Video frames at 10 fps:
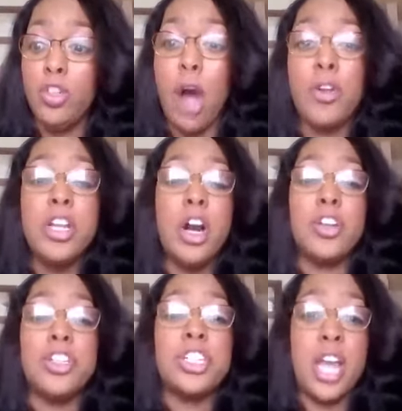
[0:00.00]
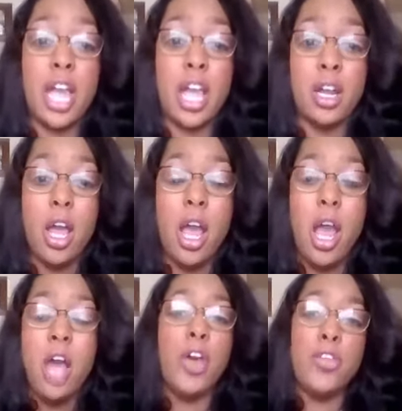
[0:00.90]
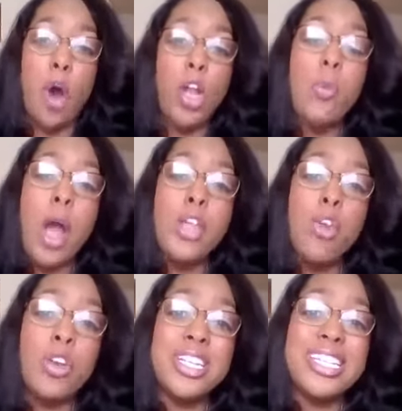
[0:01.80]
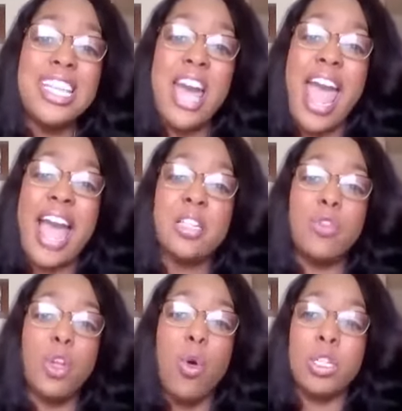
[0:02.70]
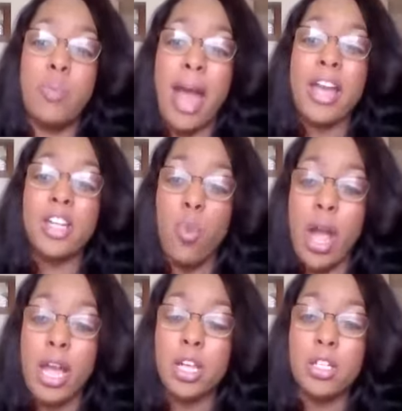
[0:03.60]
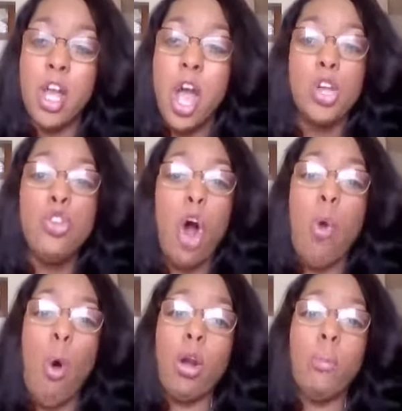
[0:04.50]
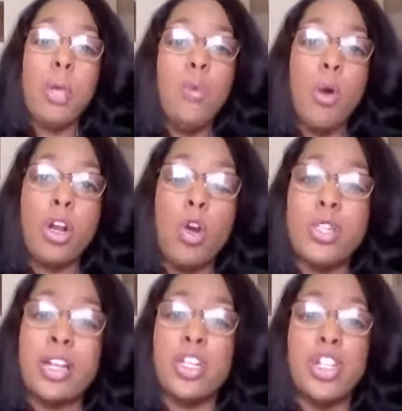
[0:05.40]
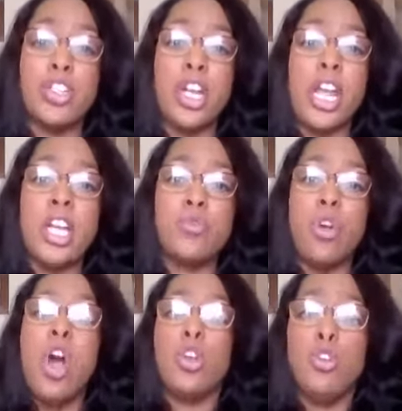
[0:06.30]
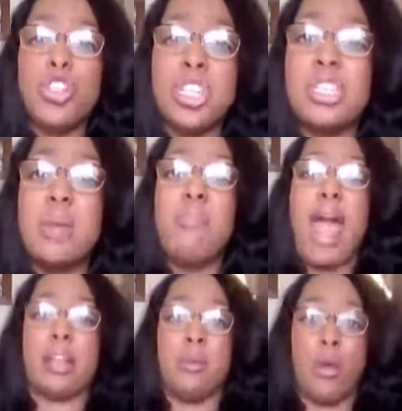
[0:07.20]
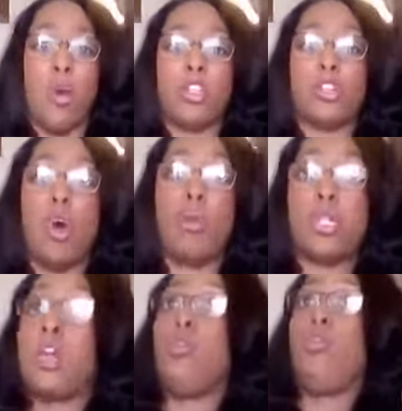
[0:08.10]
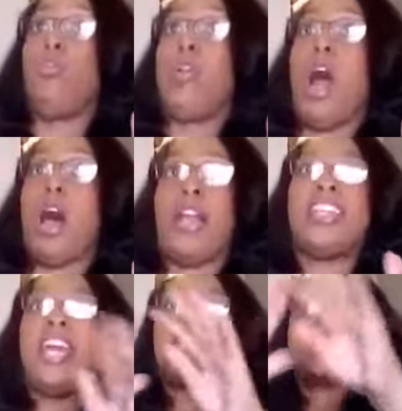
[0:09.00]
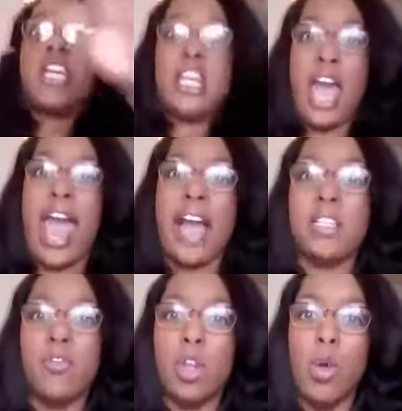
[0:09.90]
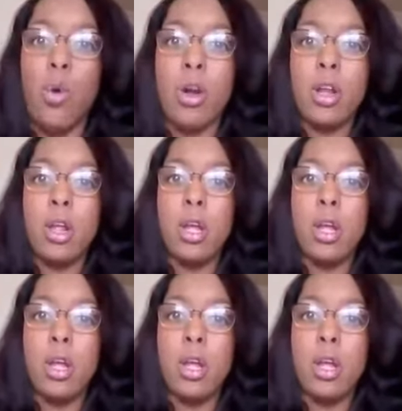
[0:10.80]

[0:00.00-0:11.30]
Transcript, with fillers: Y'all need to understand that the only way you're going to see the acts of the Lord is by his ways. You don't want to be one of those like the children of Israel. You just sit back. Them are the ones that's going to be saying, ooh, and ah, they, they see the acts of the Lord